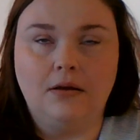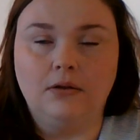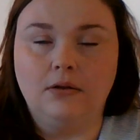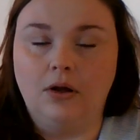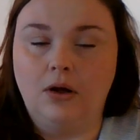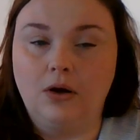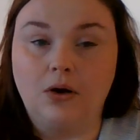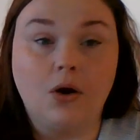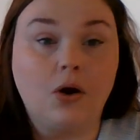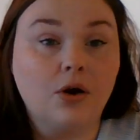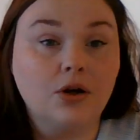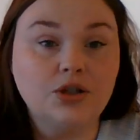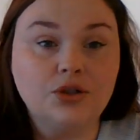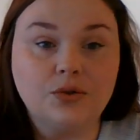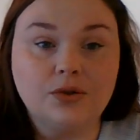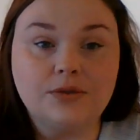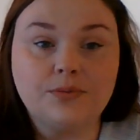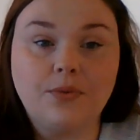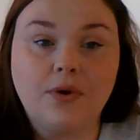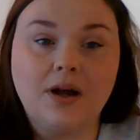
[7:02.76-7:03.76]
a long,
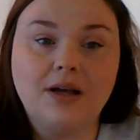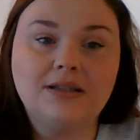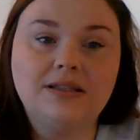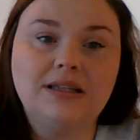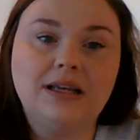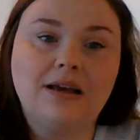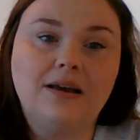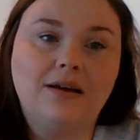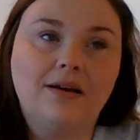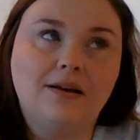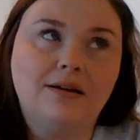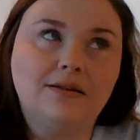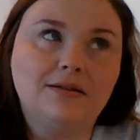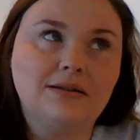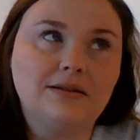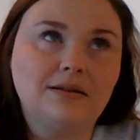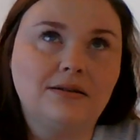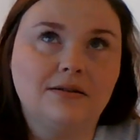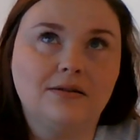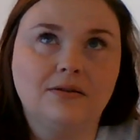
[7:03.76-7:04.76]
arduous
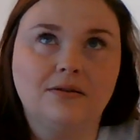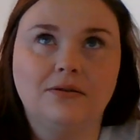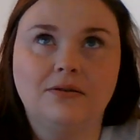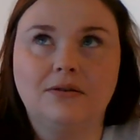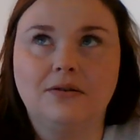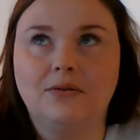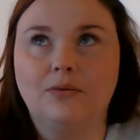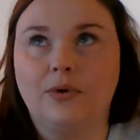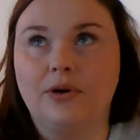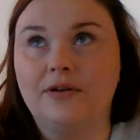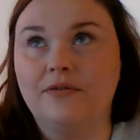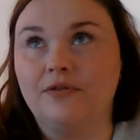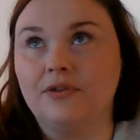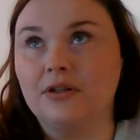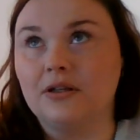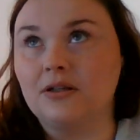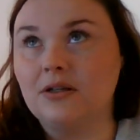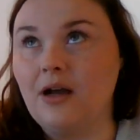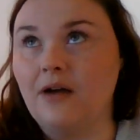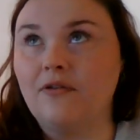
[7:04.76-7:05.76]
process, you know, working for
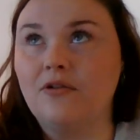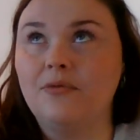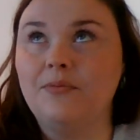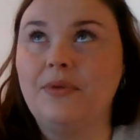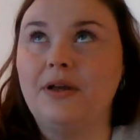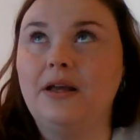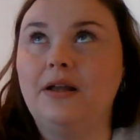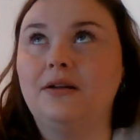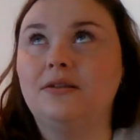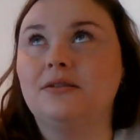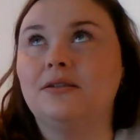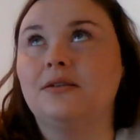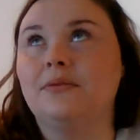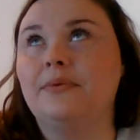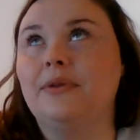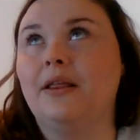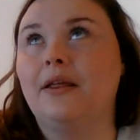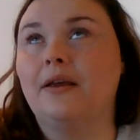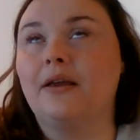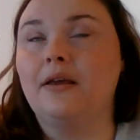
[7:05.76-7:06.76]
the government, it's going to
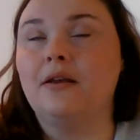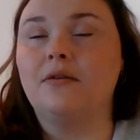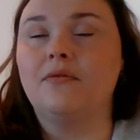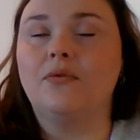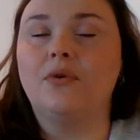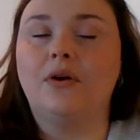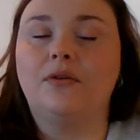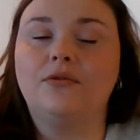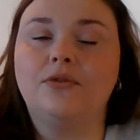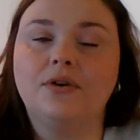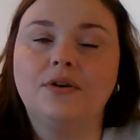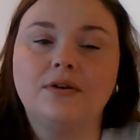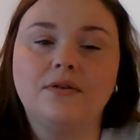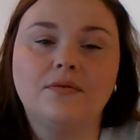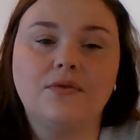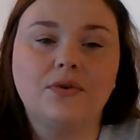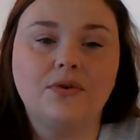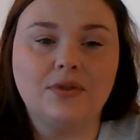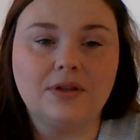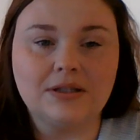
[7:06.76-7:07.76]
be like interview after interview,
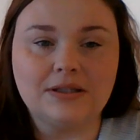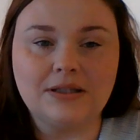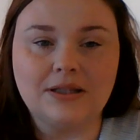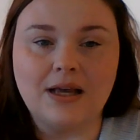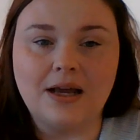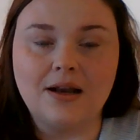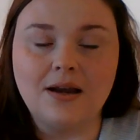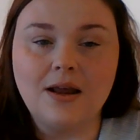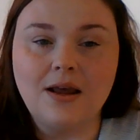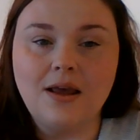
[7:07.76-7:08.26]
this and that.